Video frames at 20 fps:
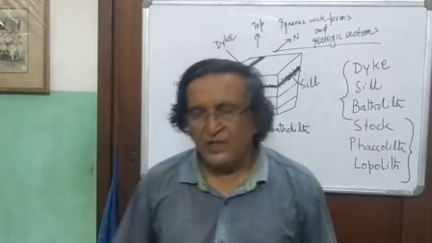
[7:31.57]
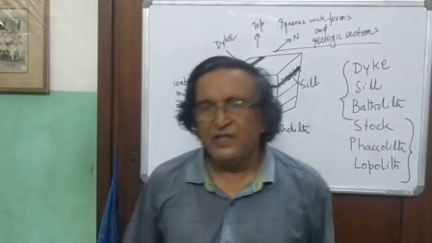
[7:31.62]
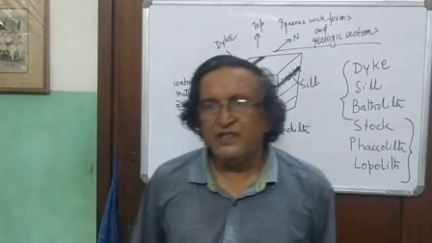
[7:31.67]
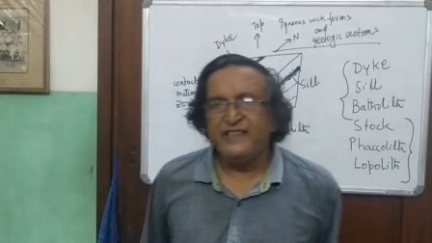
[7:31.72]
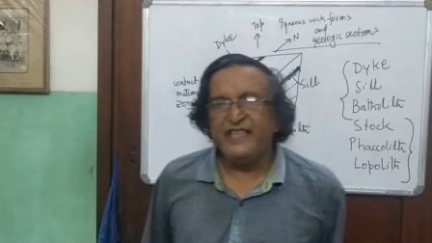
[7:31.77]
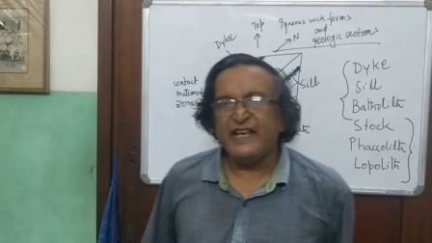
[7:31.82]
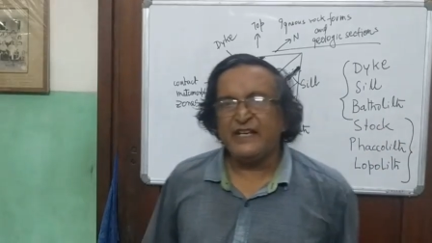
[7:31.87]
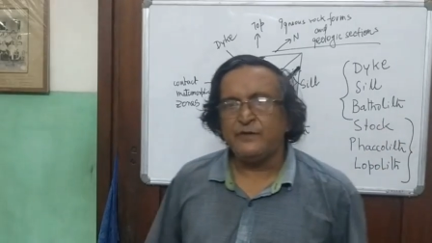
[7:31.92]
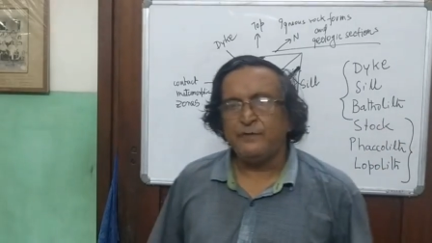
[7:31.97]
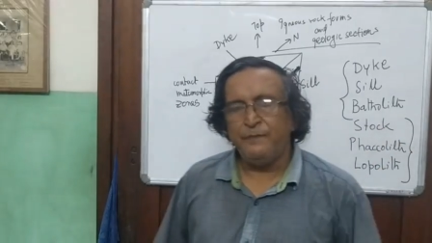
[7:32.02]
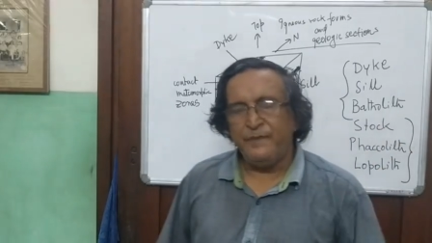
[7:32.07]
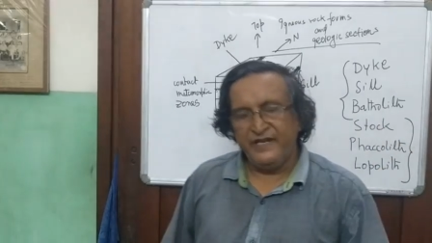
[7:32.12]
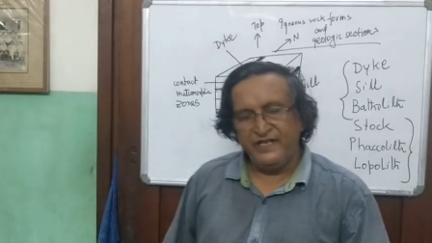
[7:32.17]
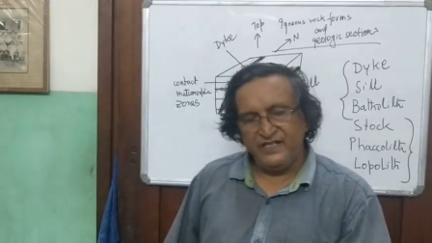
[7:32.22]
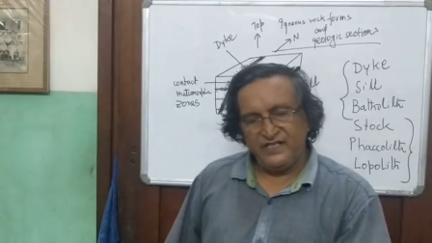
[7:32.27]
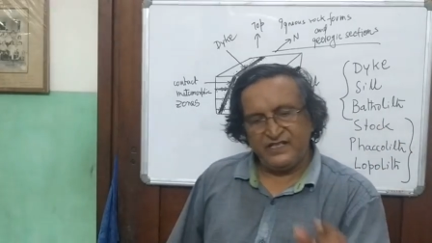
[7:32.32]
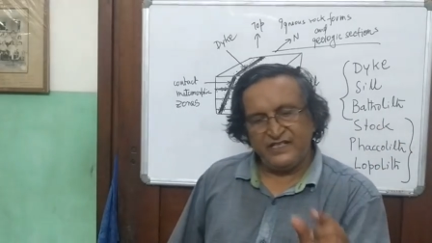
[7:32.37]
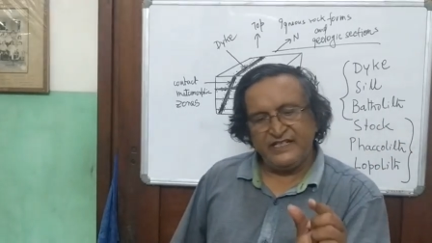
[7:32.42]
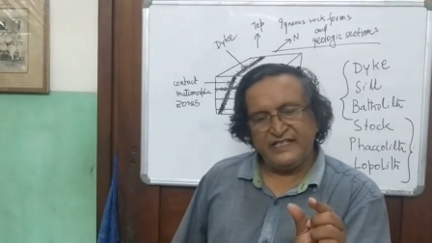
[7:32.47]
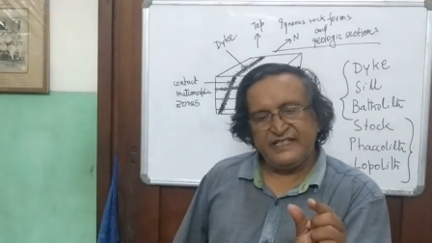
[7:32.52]
That
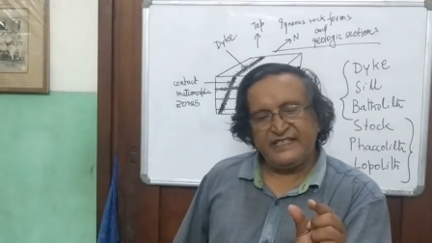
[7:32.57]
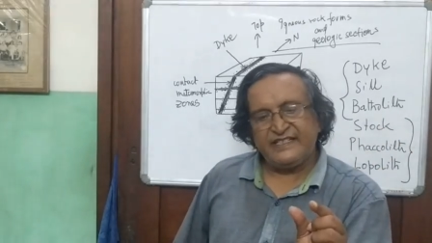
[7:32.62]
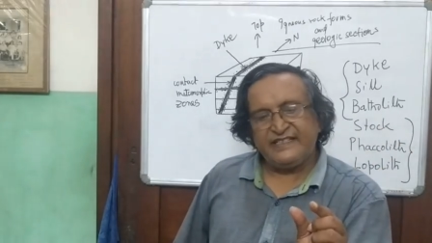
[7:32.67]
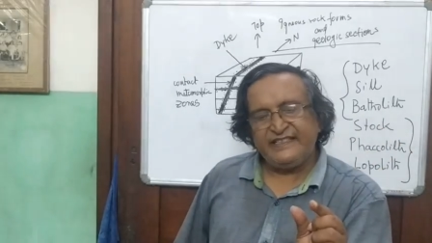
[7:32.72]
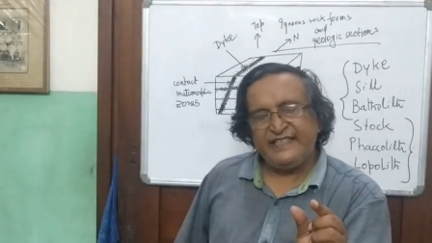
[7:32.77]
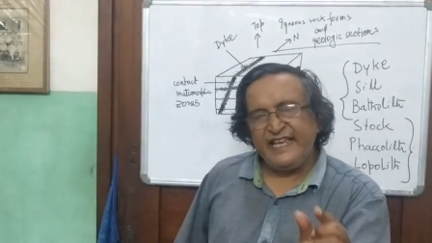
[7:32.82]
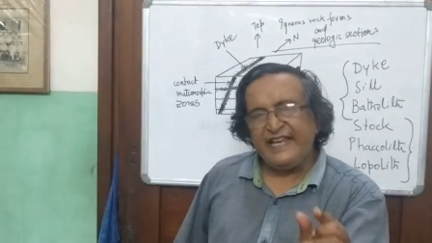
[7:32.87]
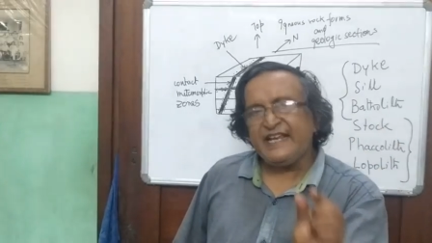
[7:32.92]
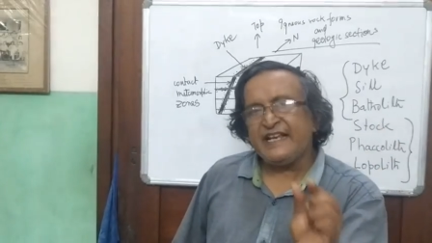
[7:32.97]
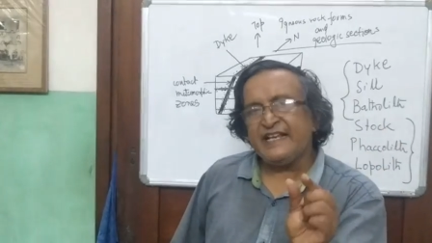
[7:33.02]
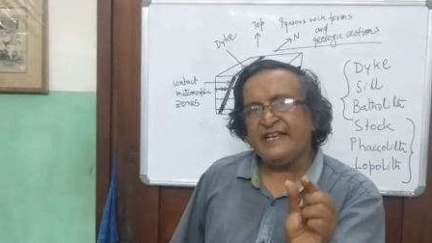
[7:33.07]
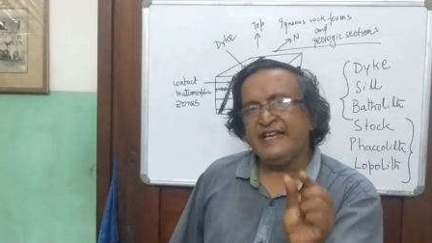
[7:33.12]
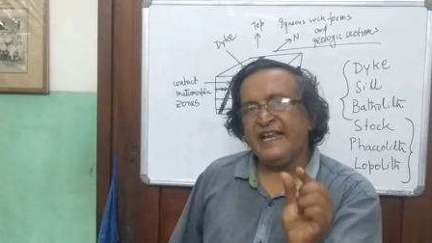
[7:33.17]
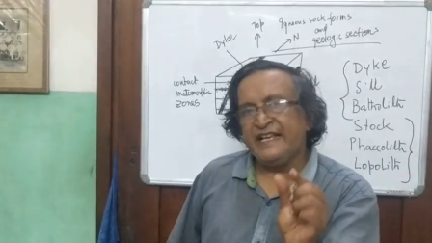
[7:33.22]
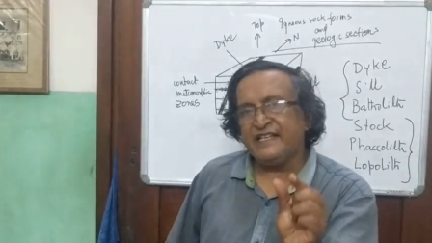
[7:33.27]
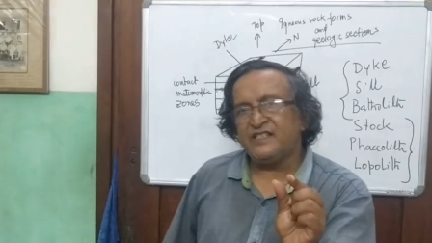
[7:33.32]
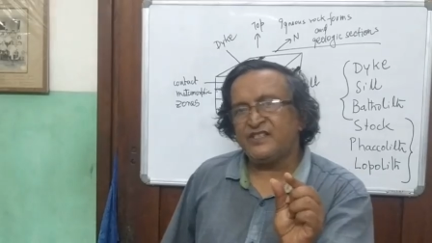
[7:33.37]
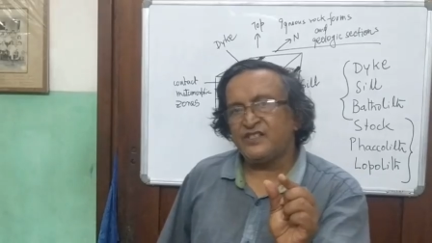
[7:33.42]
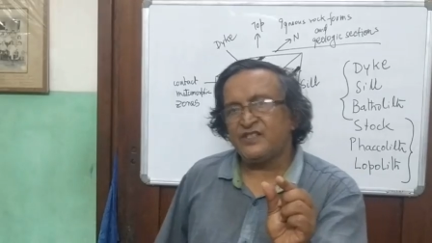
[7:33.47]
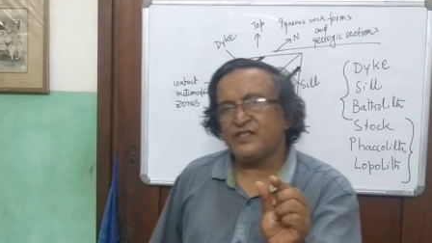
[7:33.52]
means its
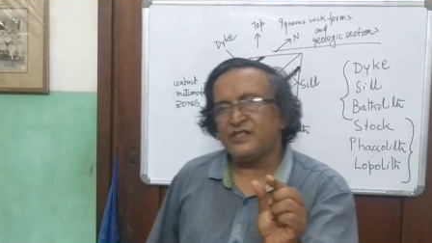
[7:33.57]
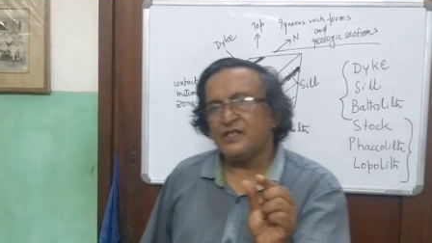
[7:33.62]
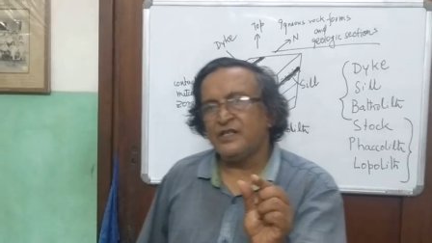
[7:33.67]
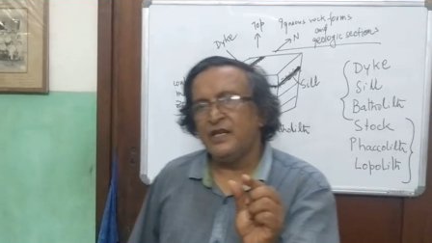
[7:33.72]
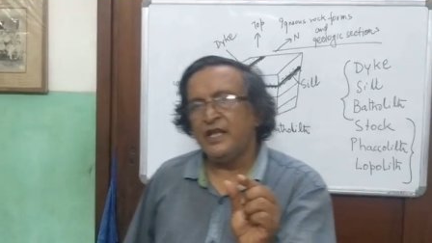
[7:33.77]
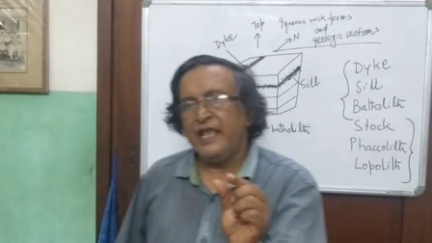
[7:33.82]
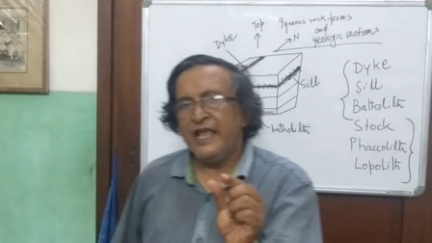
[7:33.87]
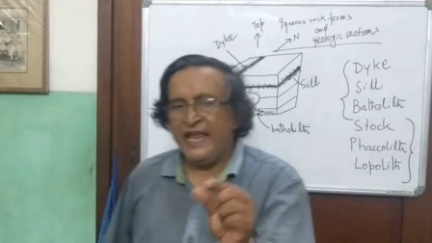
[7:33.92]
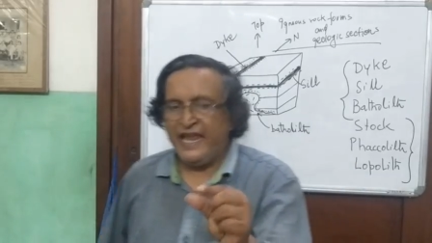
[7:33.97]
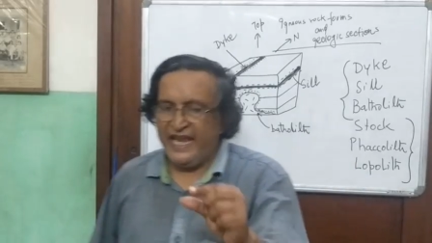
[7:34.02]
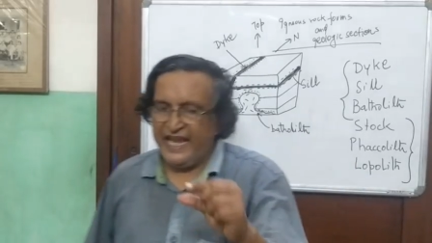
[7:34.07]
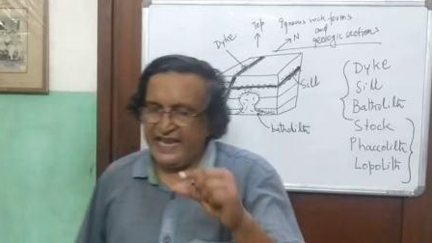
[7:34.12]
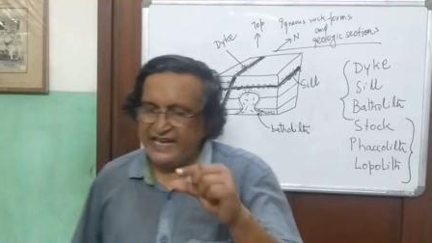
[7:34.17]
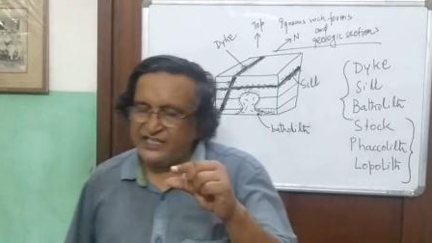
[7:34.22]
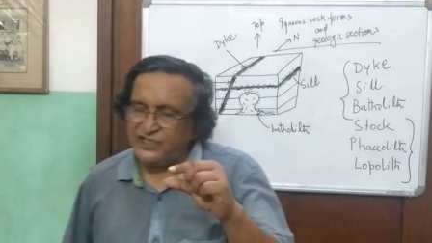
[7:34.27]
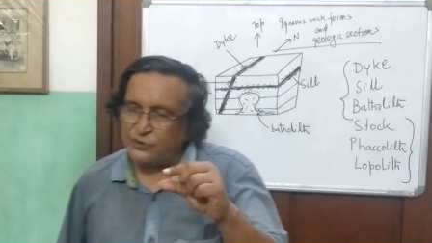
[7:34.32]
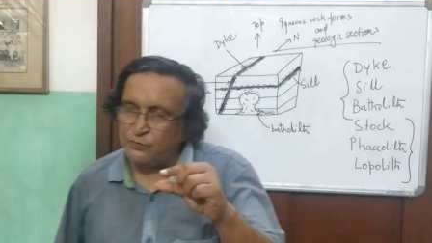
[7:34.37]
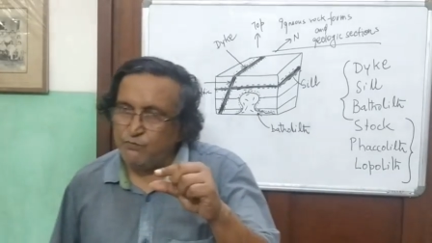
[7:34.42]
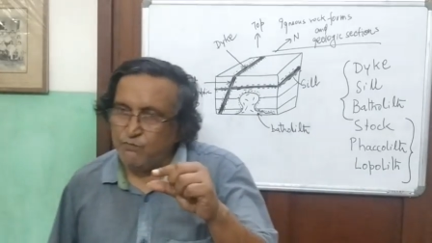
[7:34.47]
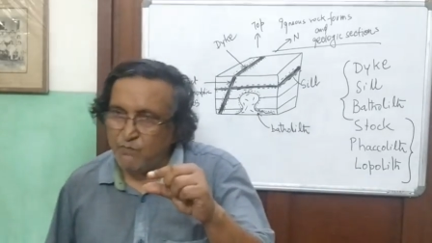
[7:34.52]
thickness
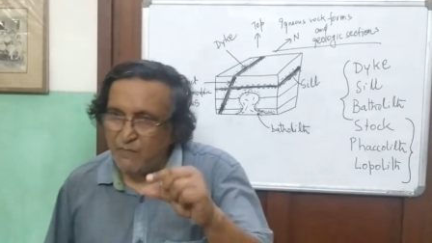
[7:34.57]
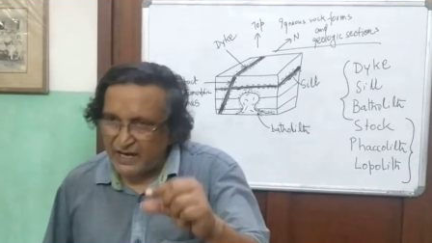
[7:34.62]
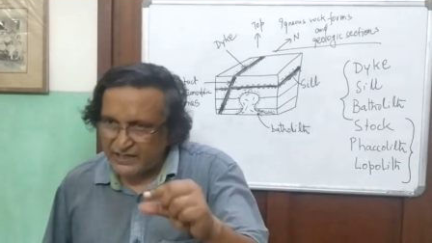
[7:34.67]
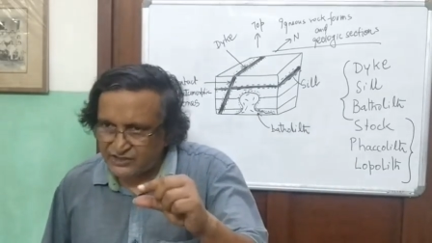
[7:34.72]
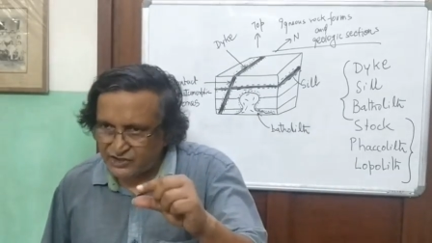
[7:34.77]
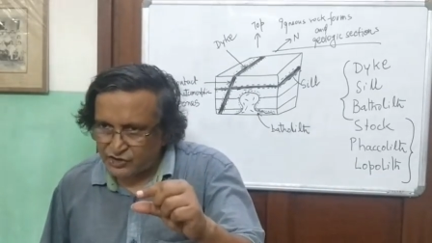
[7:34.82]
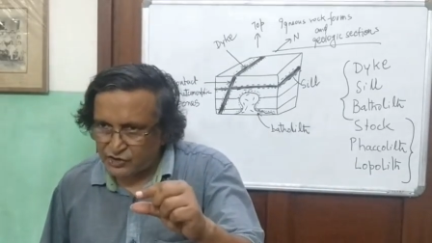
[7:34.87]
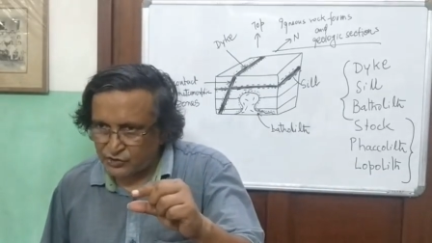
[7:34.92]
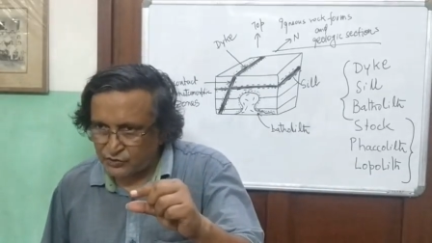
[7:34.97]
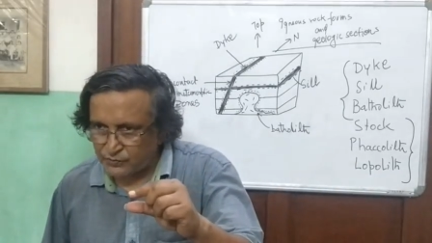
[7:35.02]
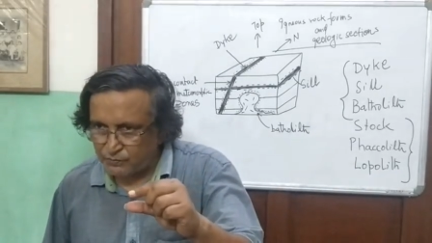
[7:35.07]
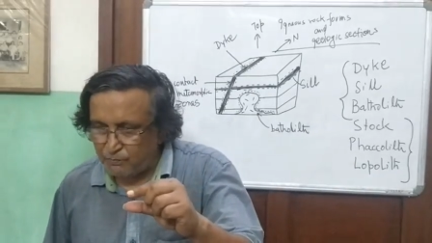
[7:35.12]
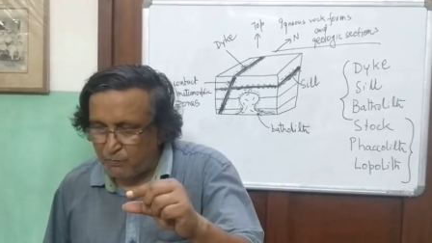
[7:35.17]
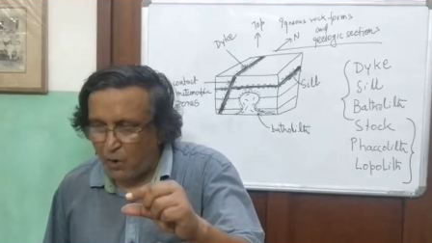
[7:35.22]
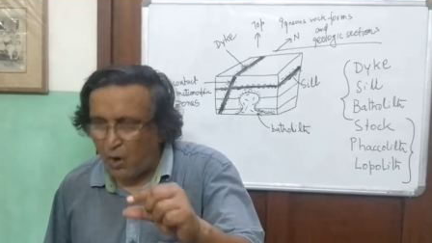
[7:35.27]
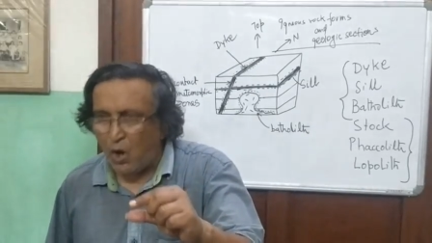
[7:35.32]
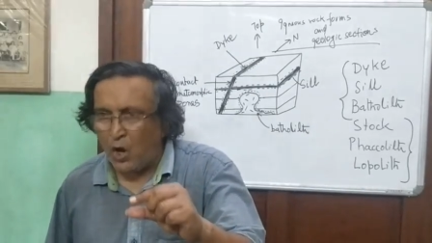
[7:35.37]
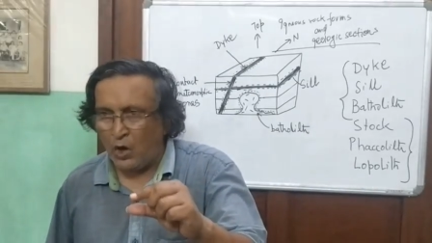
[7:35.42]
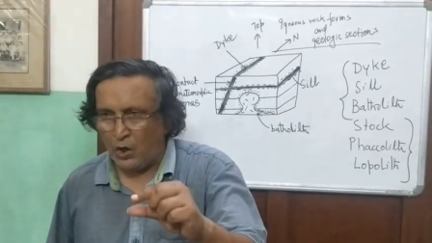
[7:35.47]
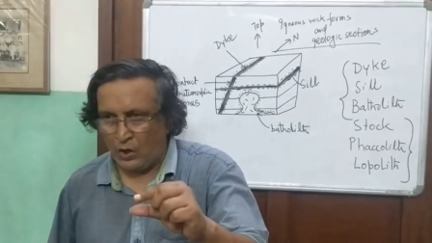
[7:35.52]
is much
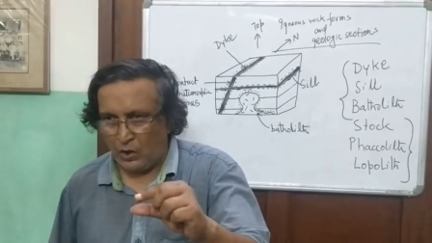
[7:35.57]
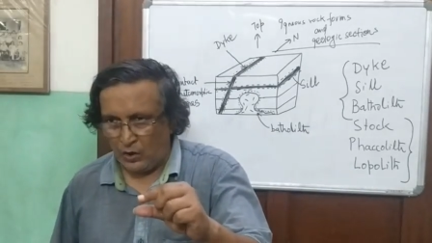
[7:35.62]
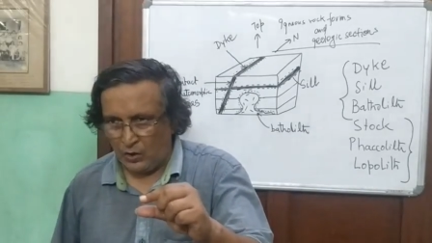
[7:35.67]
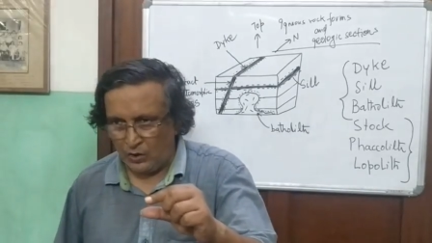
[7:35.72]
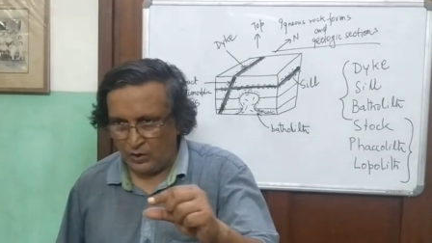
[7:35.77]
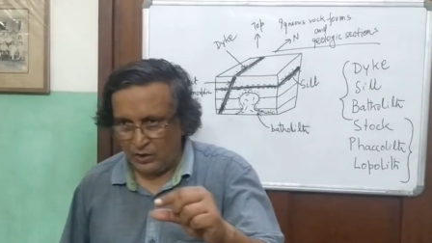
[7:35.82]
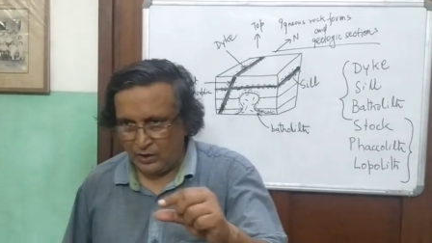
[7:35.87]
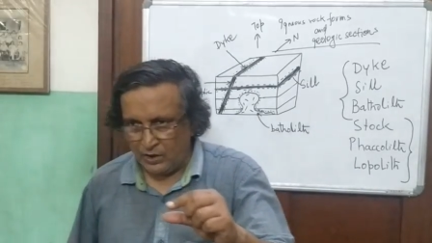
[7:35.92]
small